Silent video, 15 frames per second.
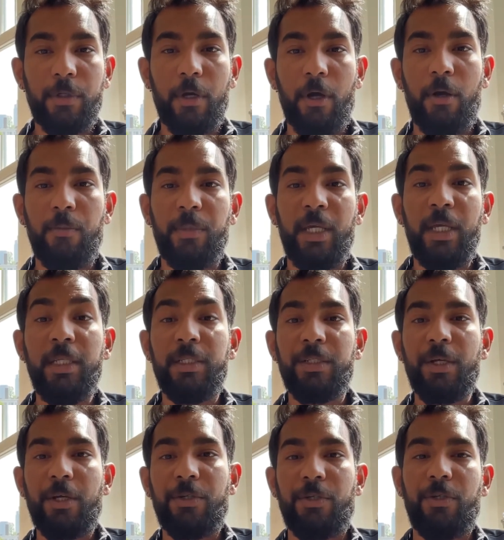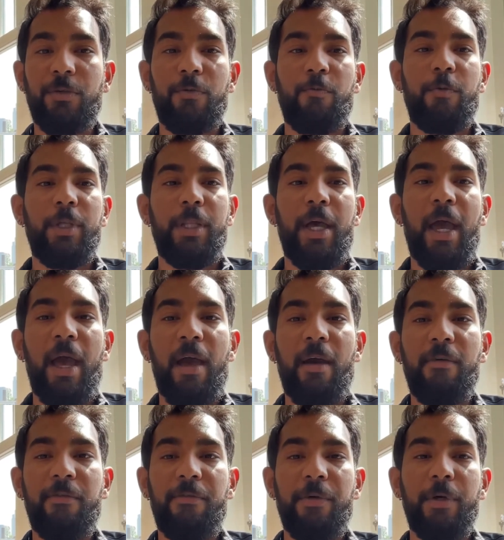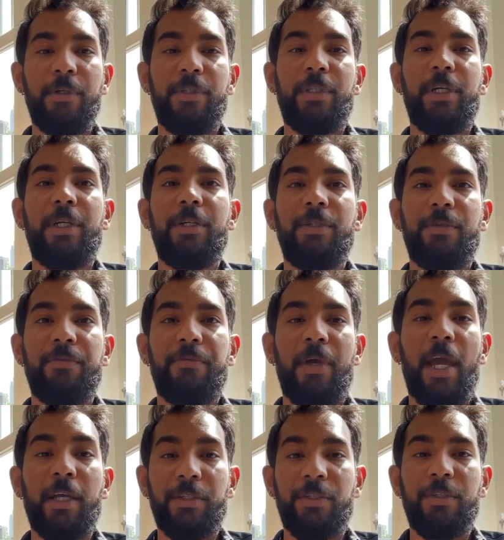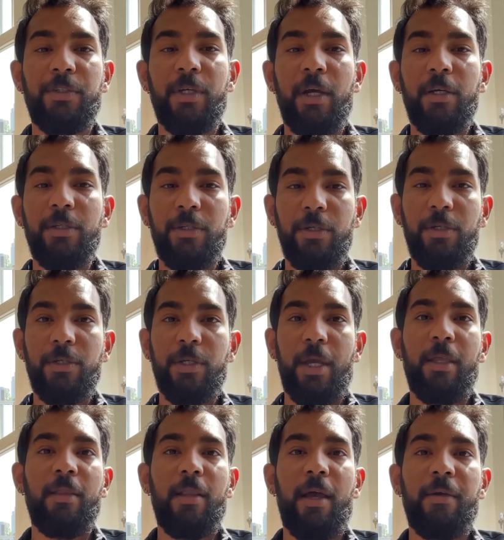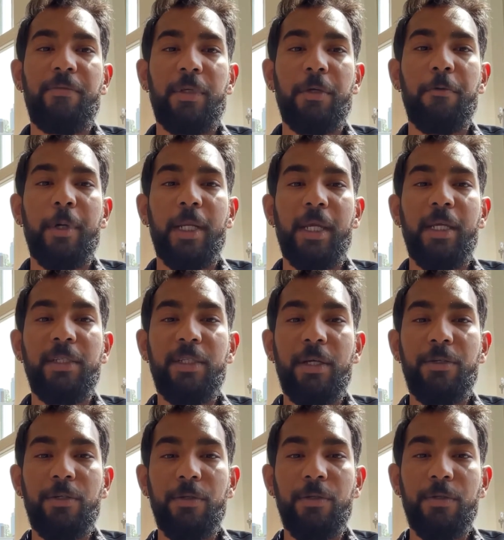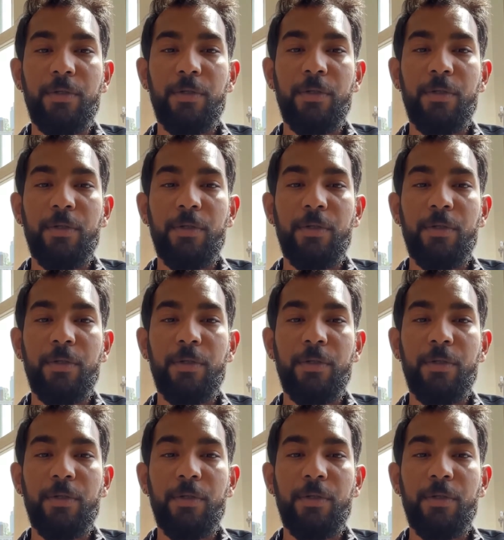Each session will have a series of exercises and live Q&A sessions.